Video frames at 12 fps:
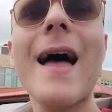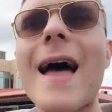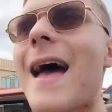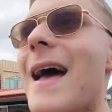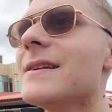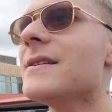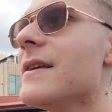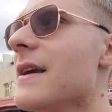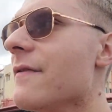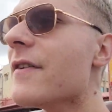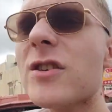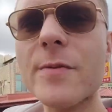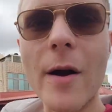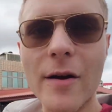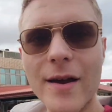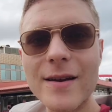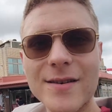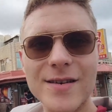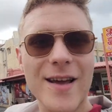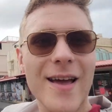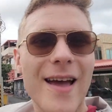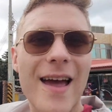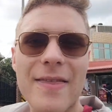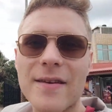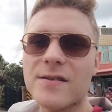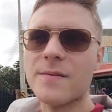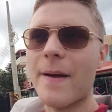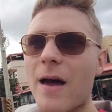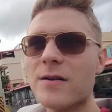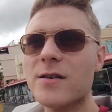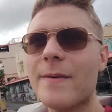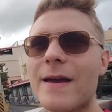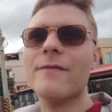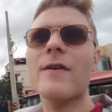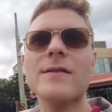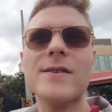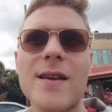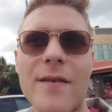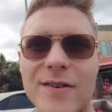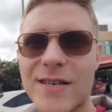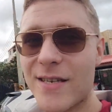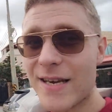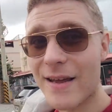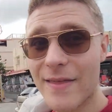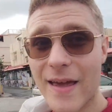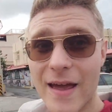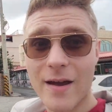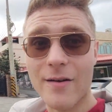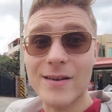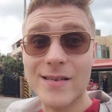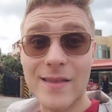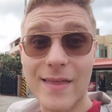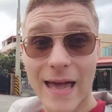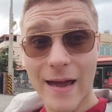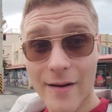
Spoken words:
at the fish market, and there's bound to be fun stuff to see in there, isn't there?